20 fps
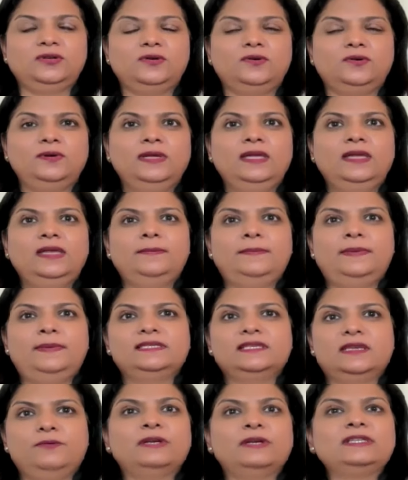basically
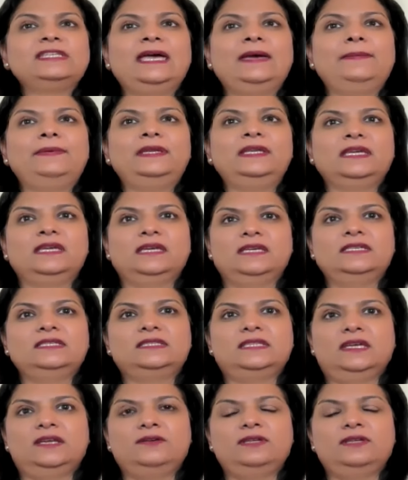what's happening is
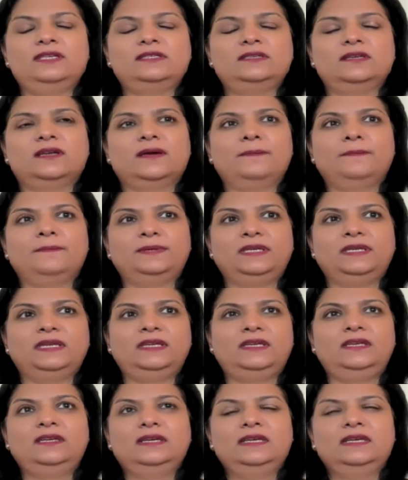there is a
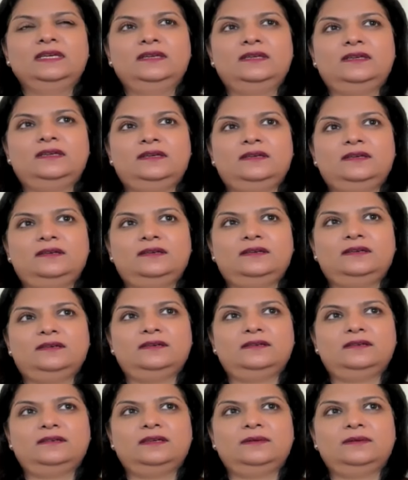company
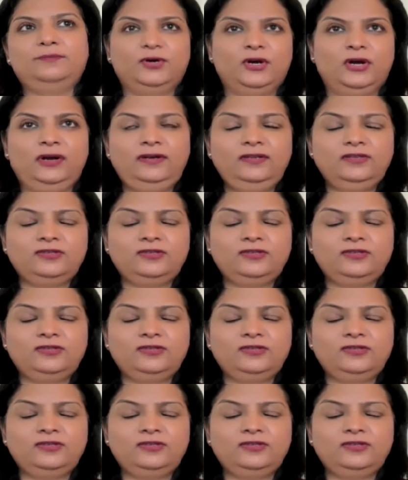abroad.